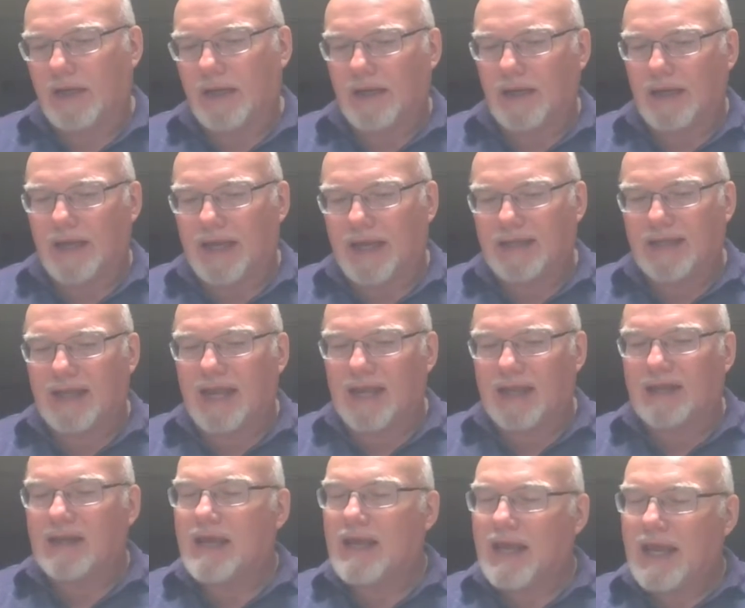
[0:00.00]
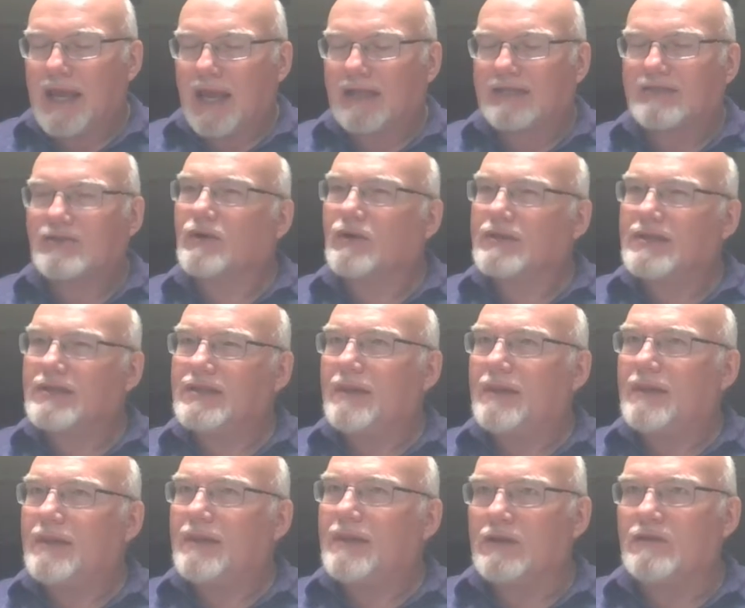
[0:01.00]
And so at that
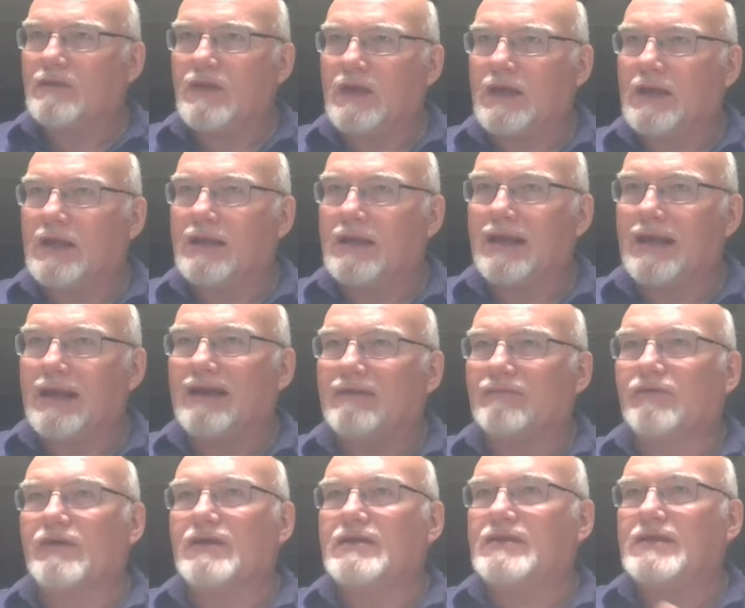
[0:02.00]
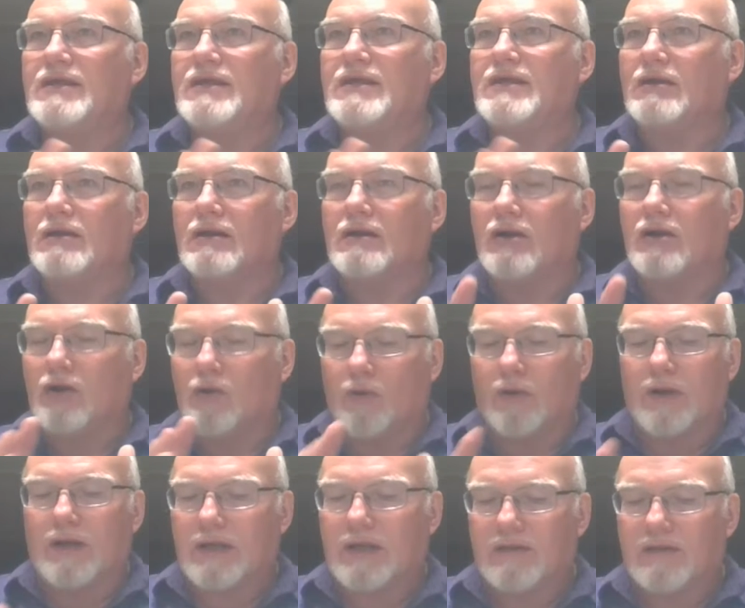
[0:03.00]
point, then everything, according to
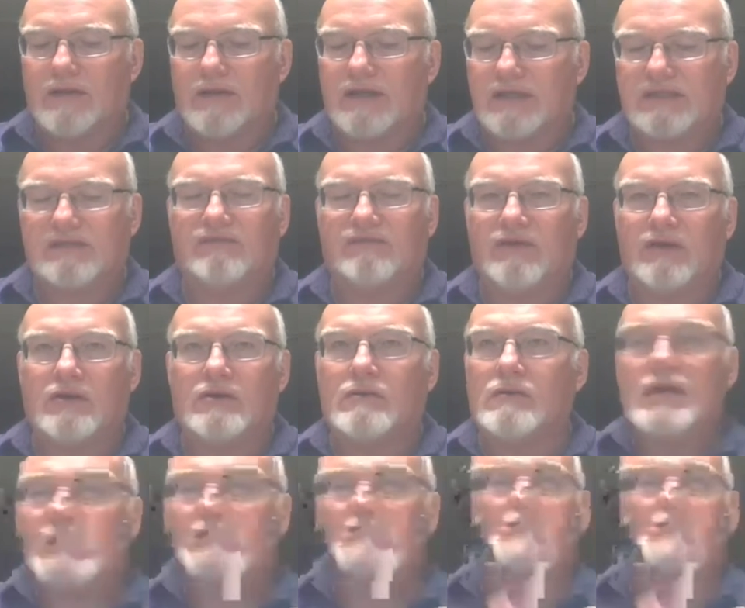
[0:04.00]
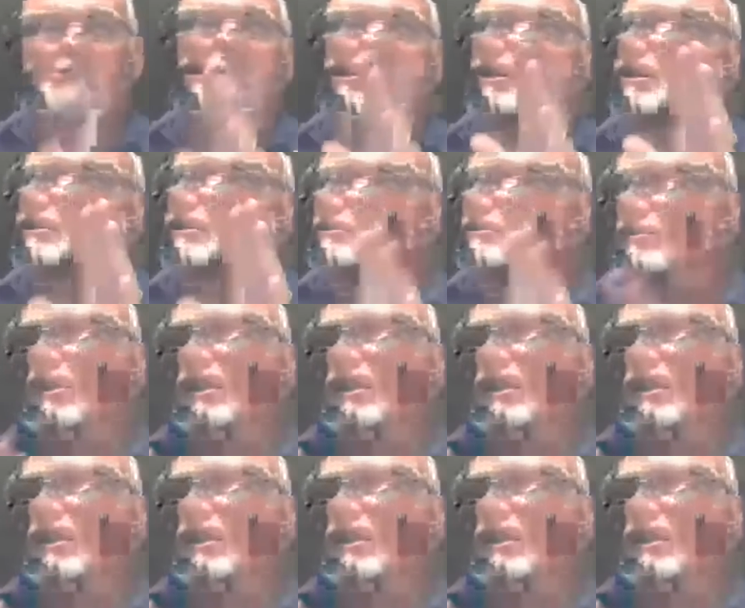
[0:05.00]
this view, is not talking